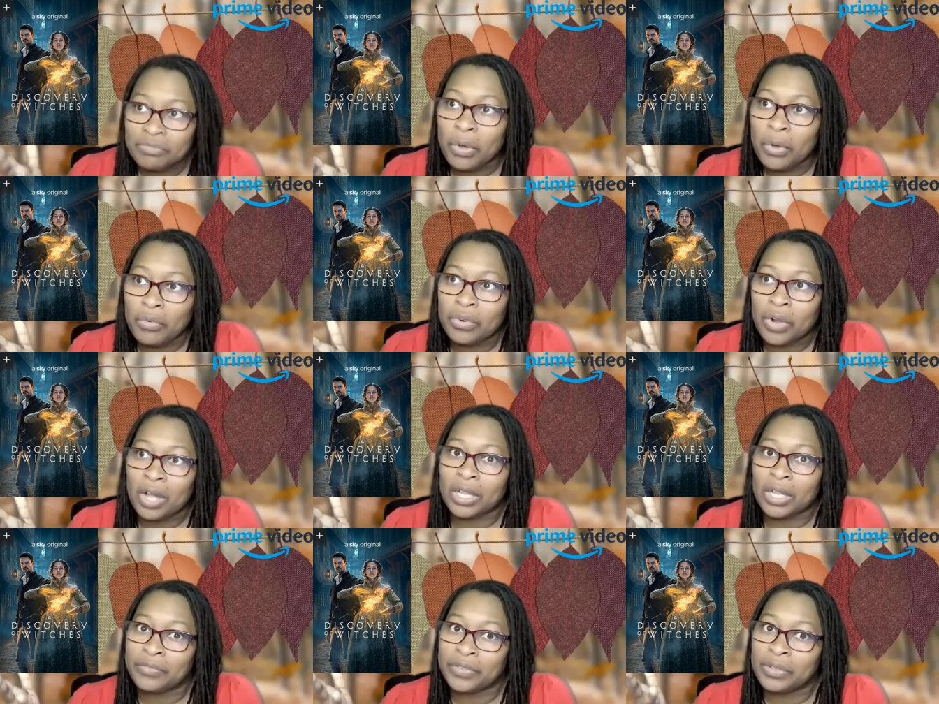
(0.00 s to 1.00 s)
overall,
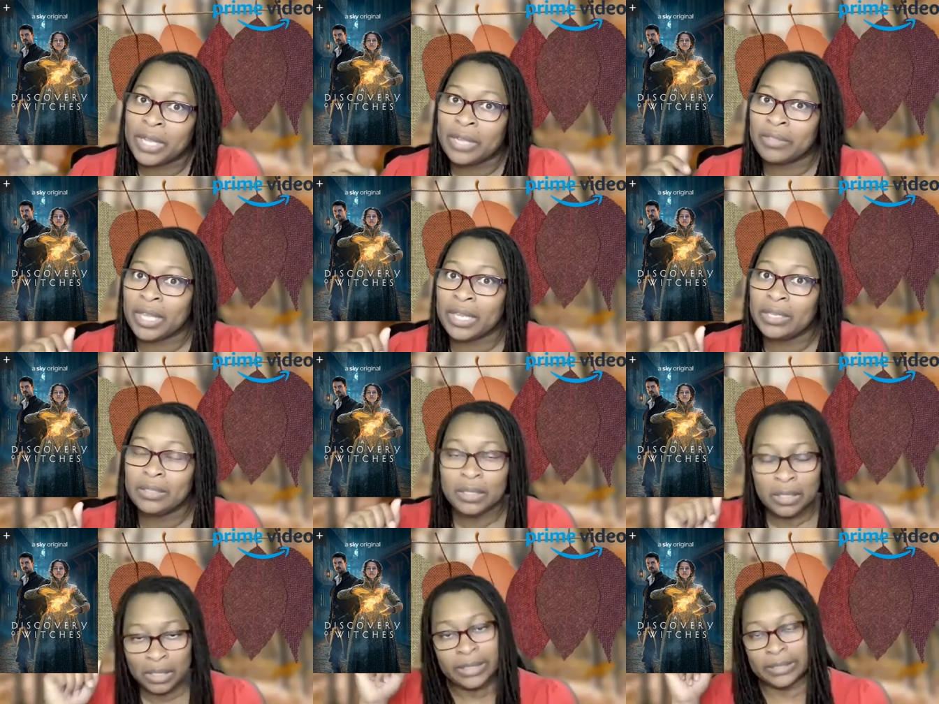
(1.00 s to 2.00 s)
I felt like they
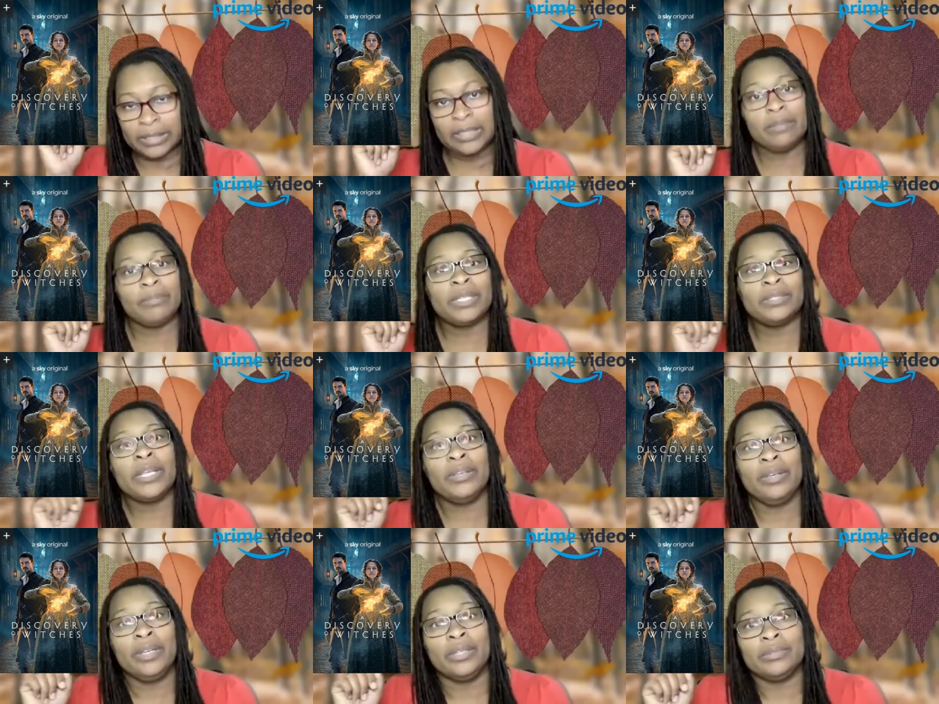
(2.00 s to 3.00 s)
did the best they
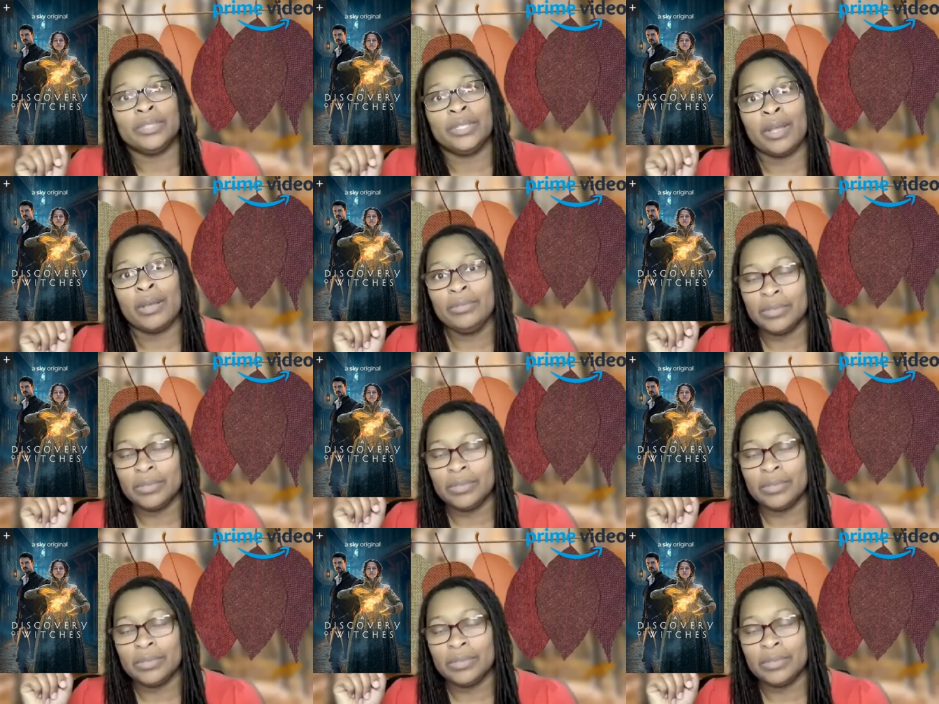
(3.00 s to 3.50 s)
could, you know?